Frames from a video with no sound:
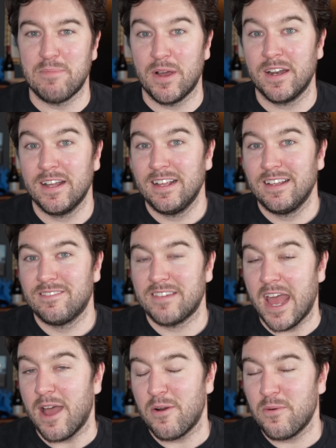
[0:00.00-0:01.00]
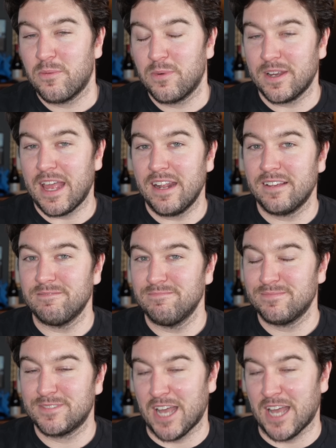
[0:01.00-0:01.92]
But now we're getting